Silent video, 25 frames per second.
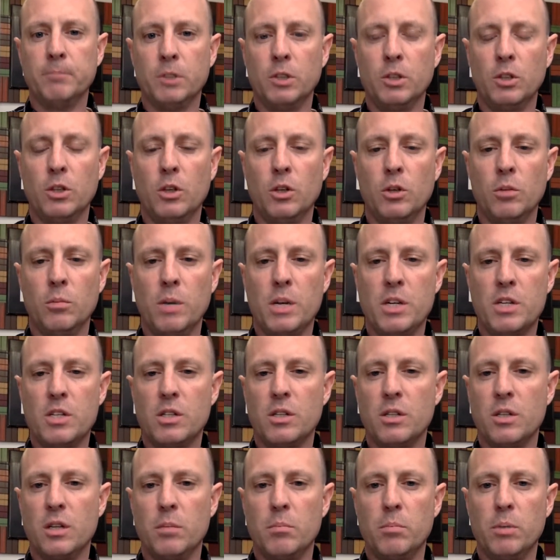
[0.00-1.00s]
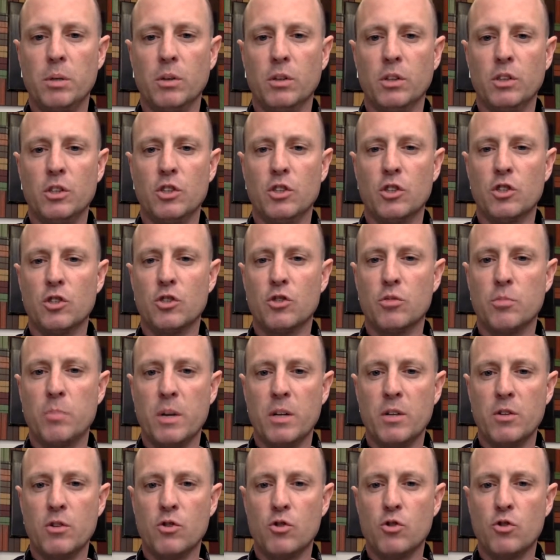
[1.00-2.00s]
you know, and mentioning that Billy just
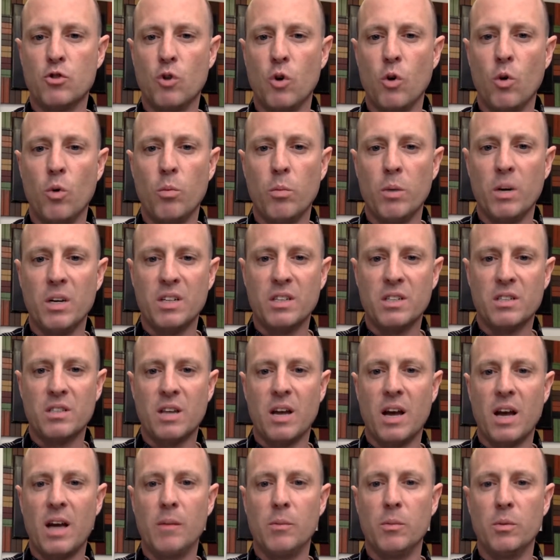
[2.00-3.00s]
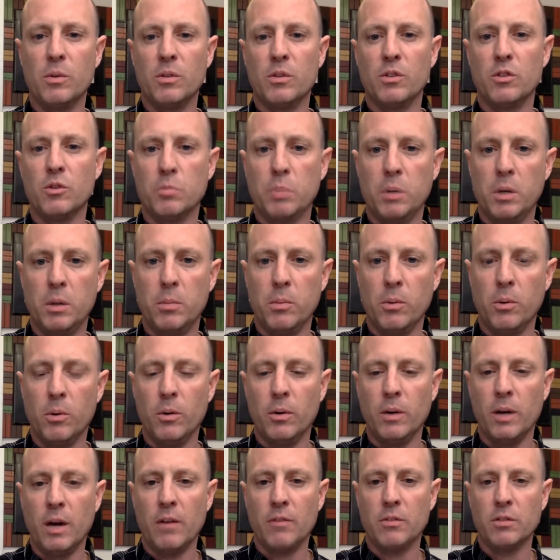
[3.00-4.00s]
spent so much time with his people,
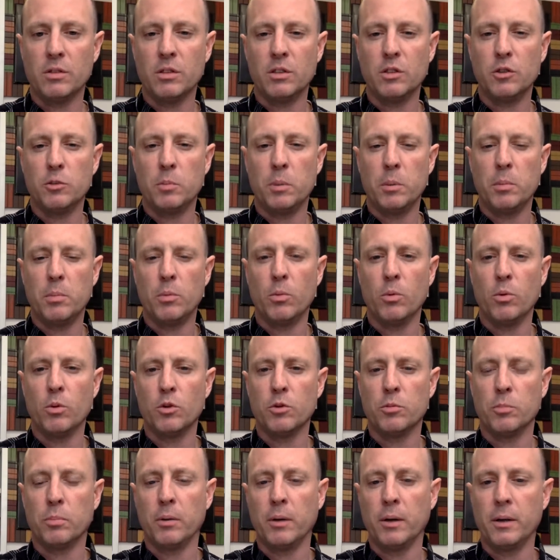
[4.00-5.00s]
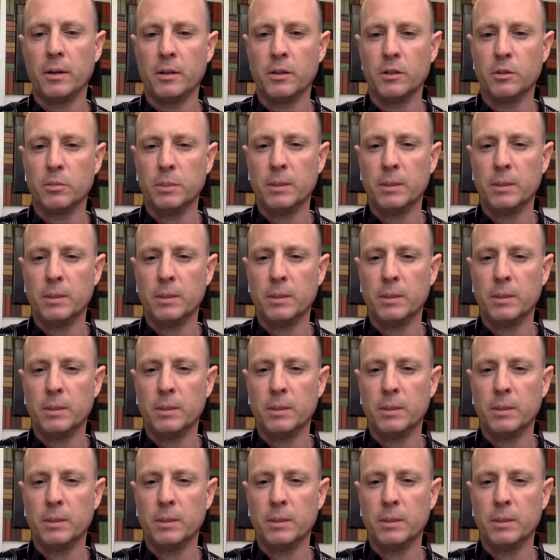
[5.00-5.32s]
and obviously his people were his players.